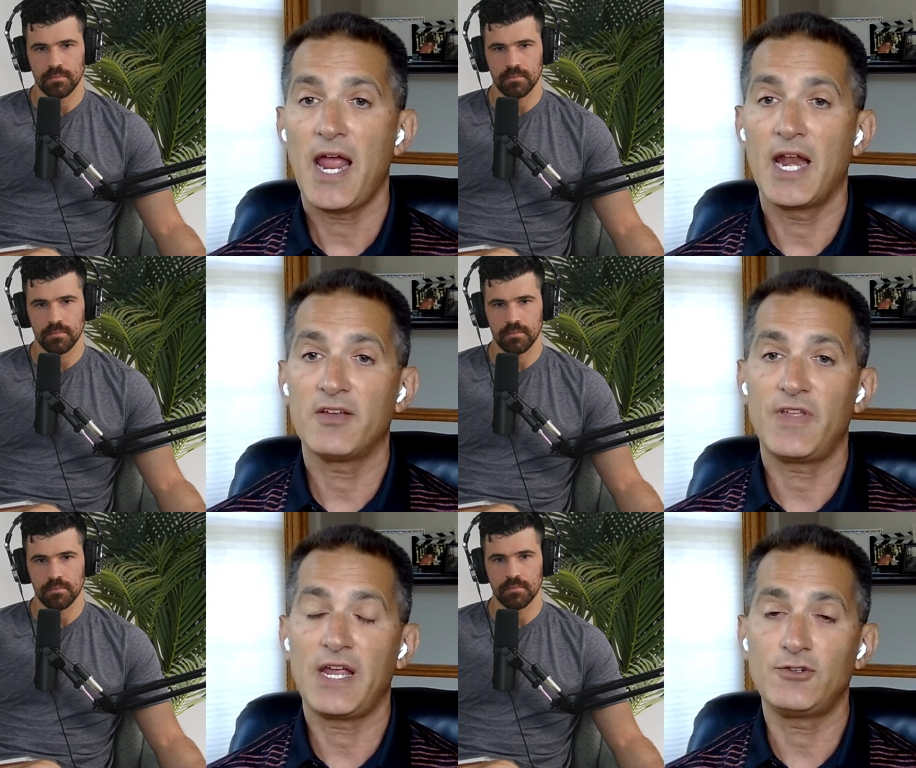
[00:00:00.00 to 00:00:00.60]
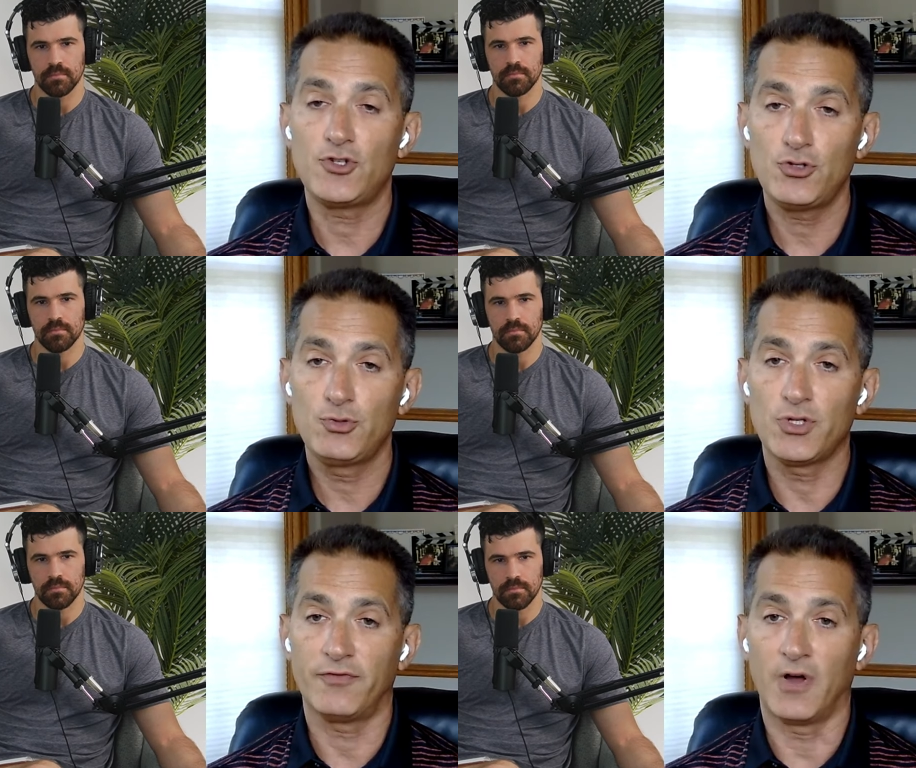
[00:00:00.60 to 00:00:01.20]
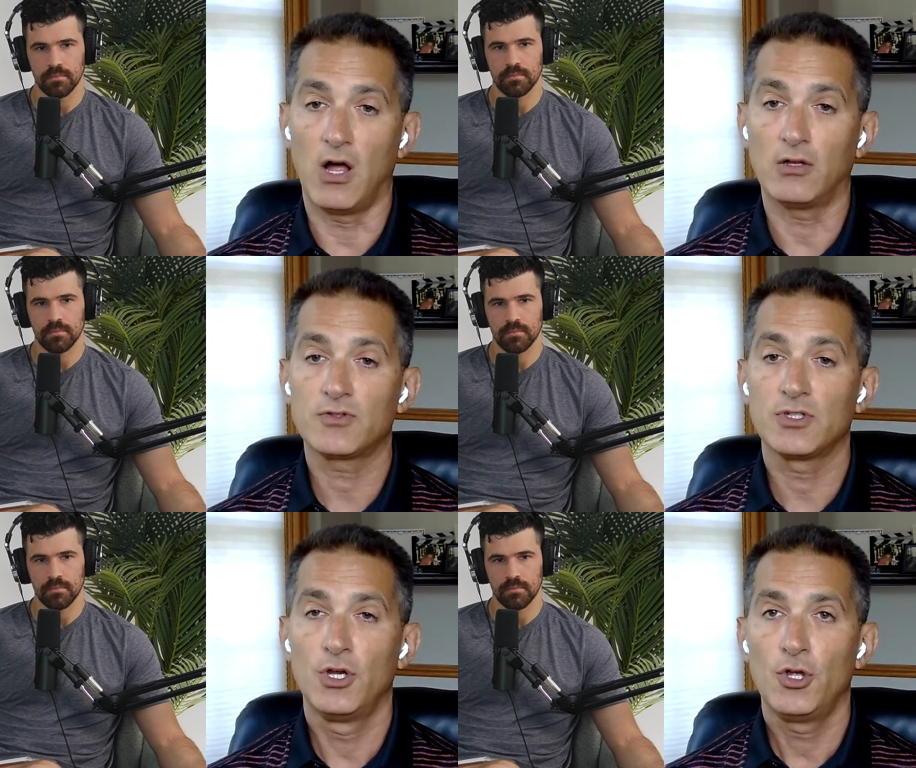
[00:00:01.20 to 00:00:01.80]
Speaker 1: And if they do
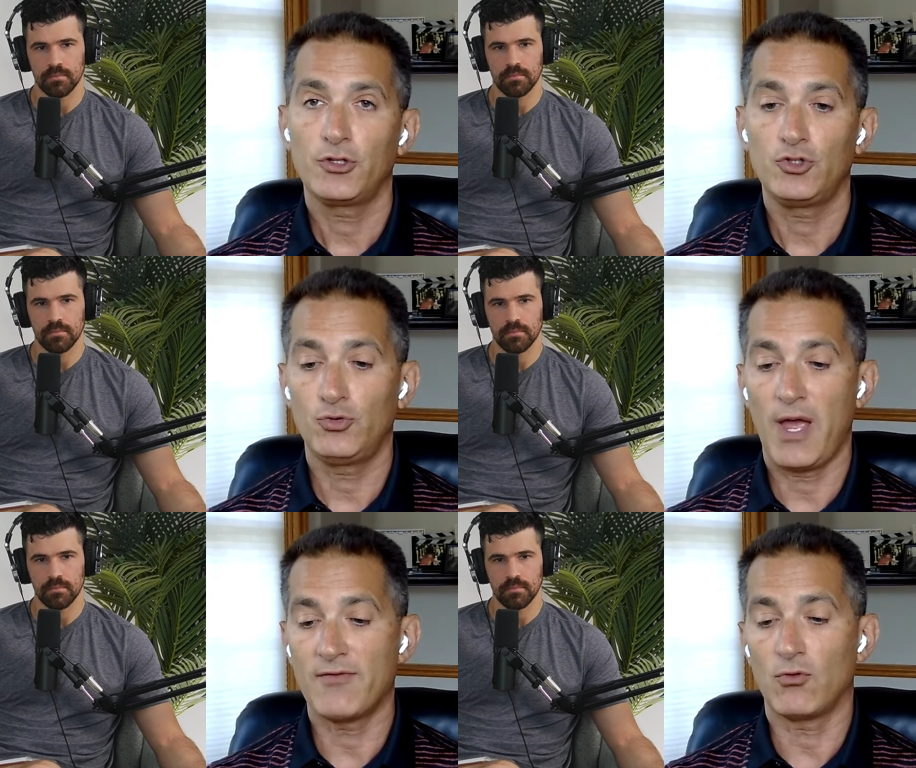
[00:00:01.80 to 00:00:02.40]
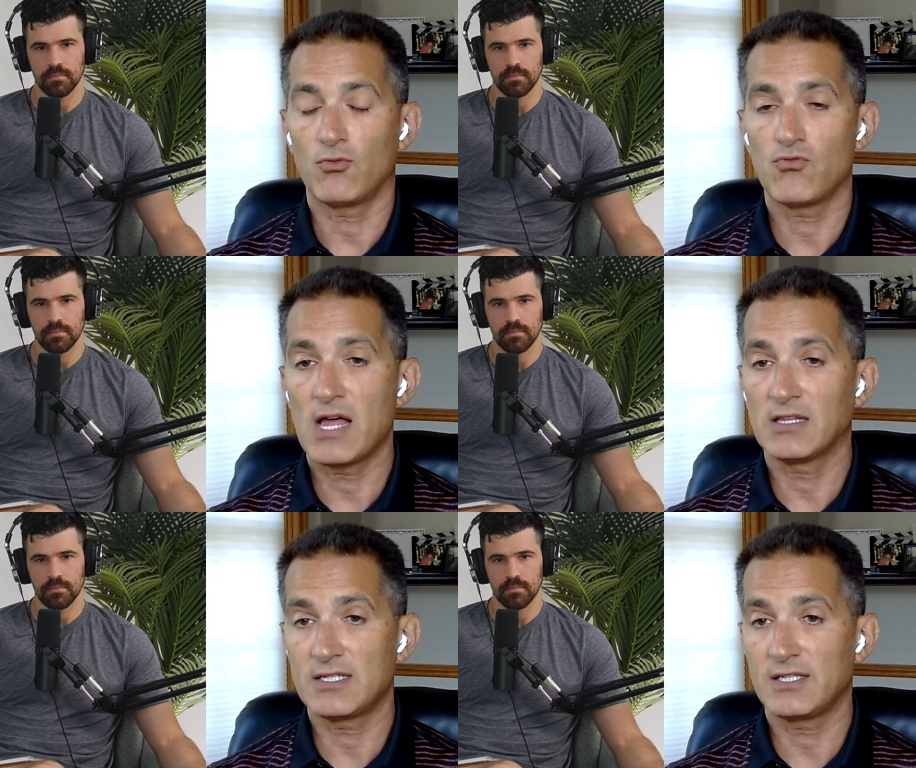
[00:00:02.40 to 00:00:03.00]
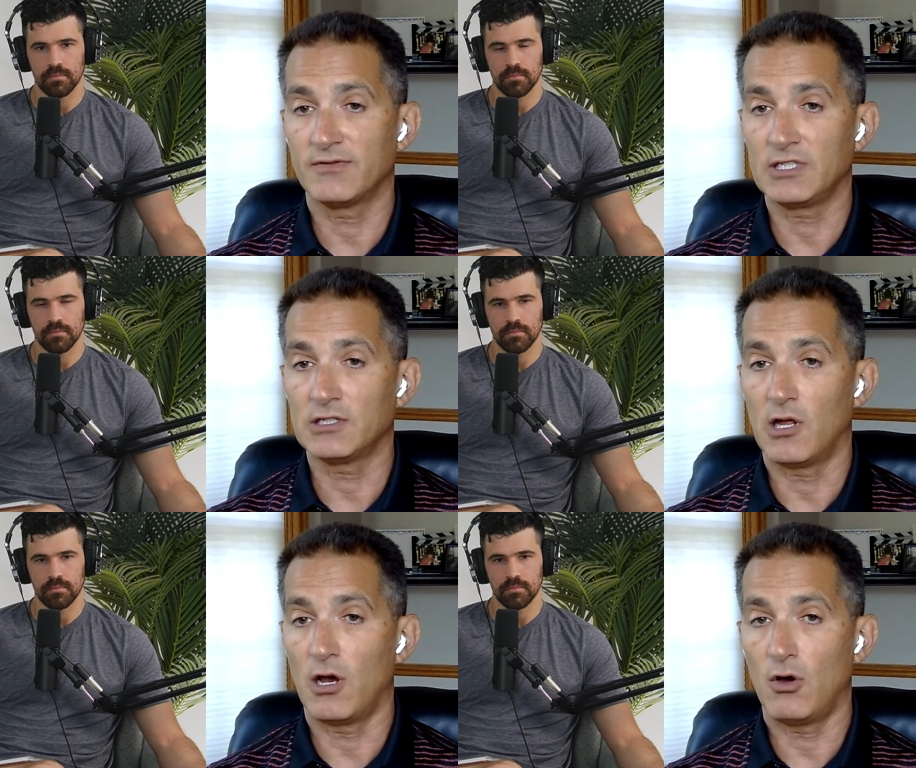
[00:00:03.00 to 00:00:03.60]
default, you have a
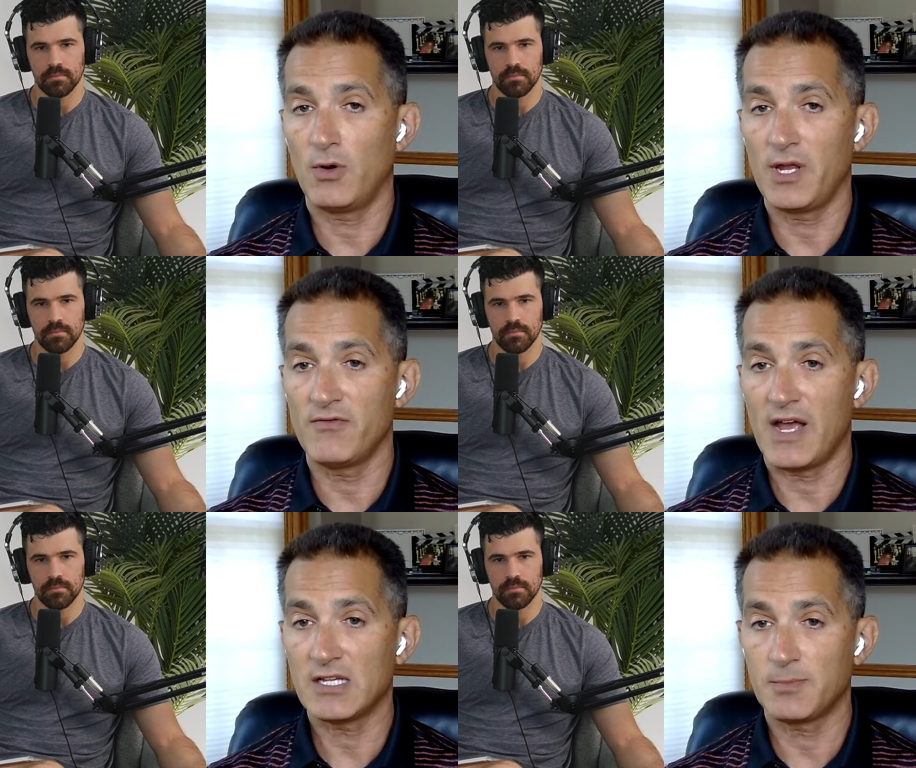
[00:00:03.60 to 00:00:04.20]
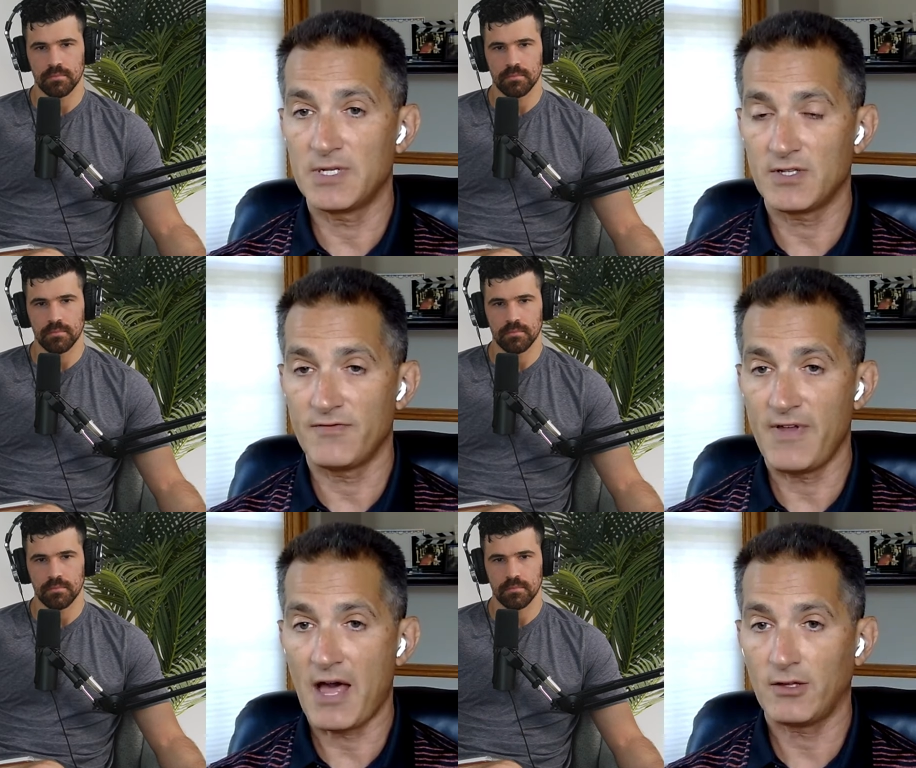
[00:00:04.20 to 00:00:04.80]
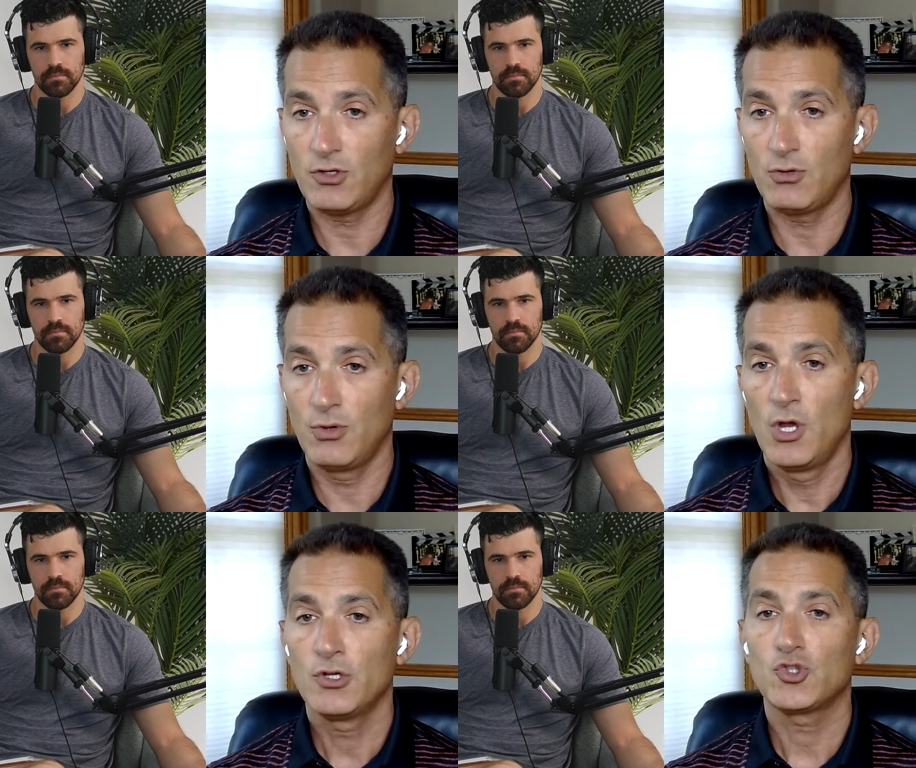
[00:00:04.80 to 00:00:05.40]
relatively low investment to
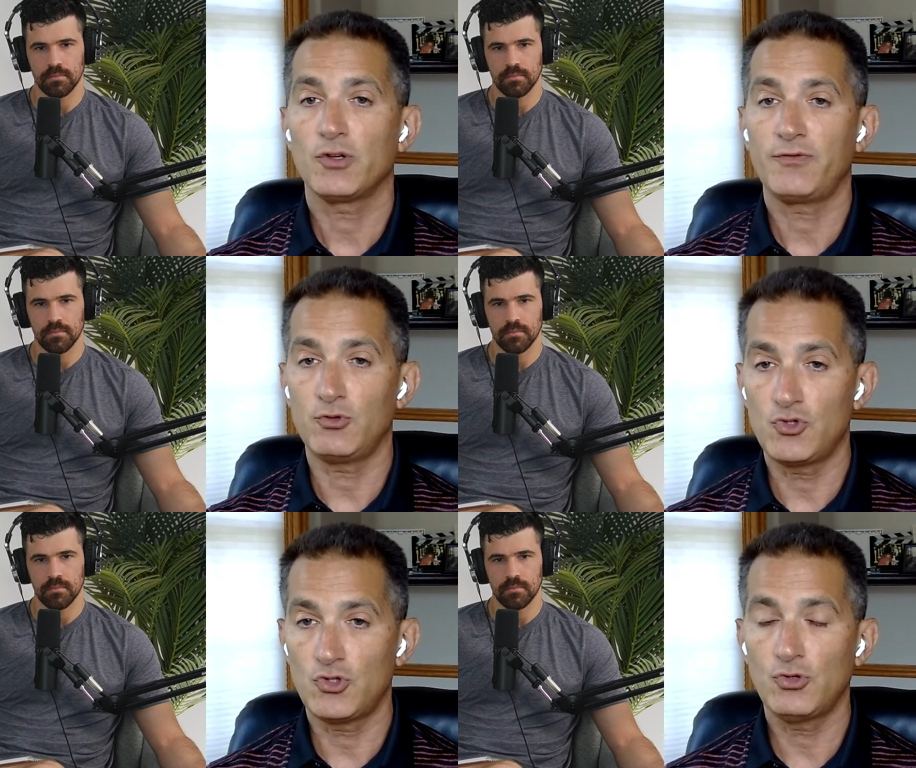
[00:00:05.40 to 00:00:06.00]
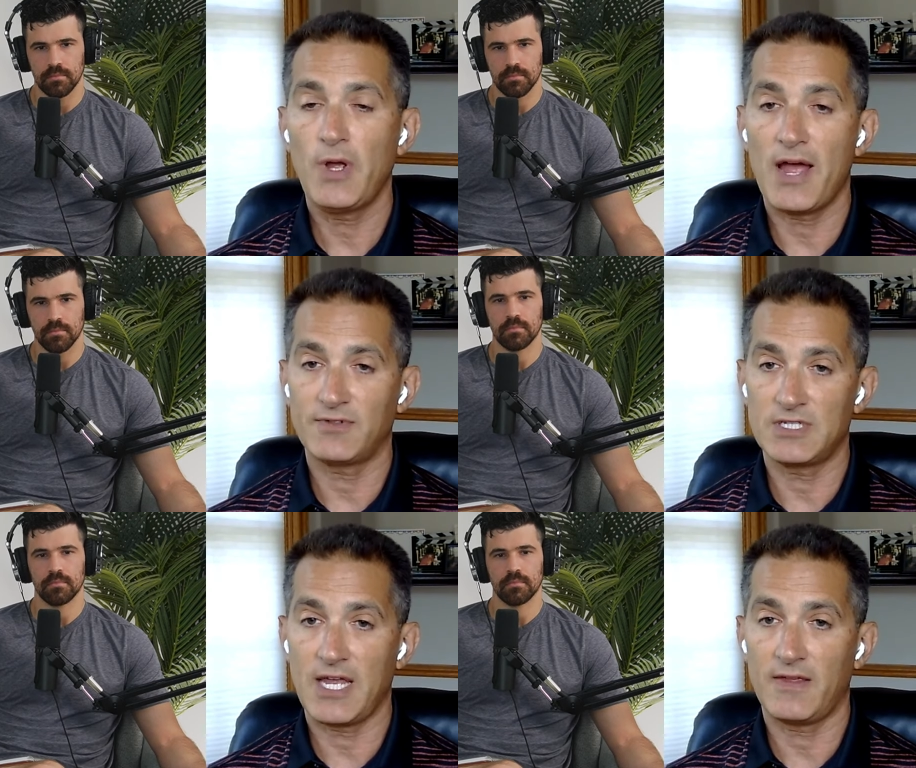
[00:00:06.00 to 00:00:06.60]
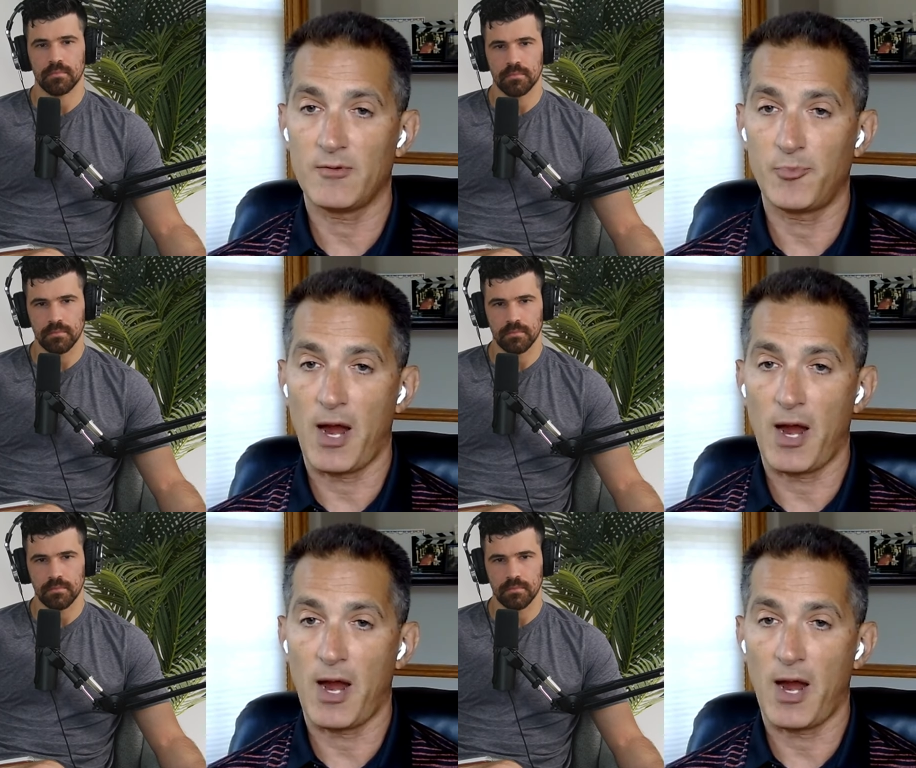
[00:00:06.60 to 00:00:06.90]
value. So if you do have to take the